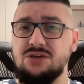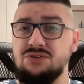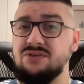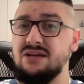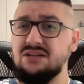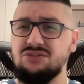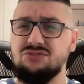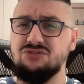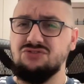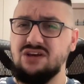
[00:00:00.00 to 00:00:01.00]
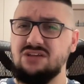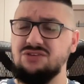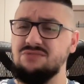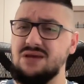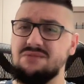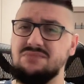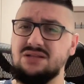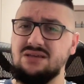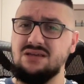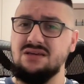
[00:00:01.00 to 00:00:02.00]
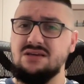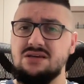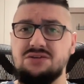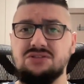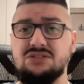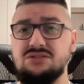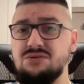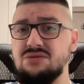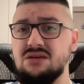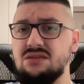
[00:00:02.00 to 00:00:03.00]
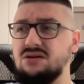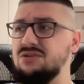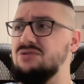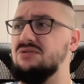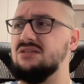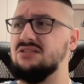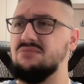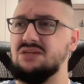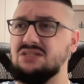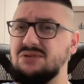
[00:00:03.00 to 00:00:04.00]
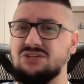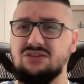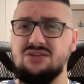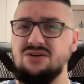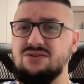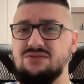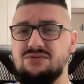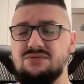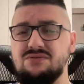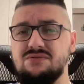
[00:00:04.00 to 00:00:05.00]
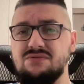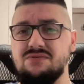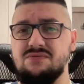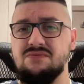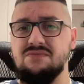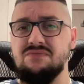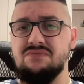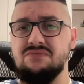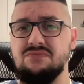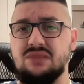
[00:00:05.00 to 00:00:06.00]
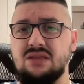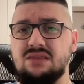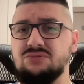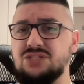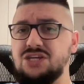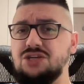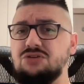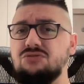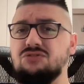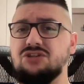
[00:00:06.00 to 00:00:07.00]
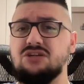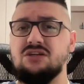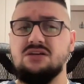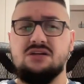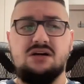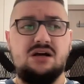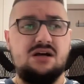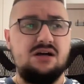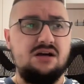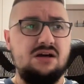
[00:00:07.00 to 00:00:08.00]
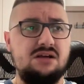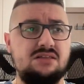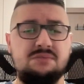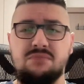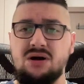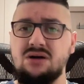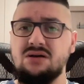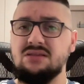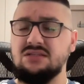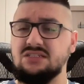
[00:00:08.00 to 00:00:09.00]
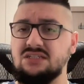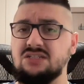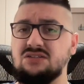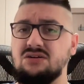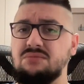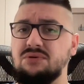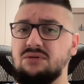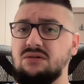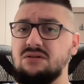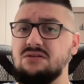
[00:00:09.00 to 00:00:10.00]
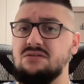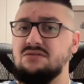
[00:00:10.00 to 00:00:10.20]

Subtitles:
You get into a trade, you make money, you think that you did something special. No. There was a huge demand, as an example,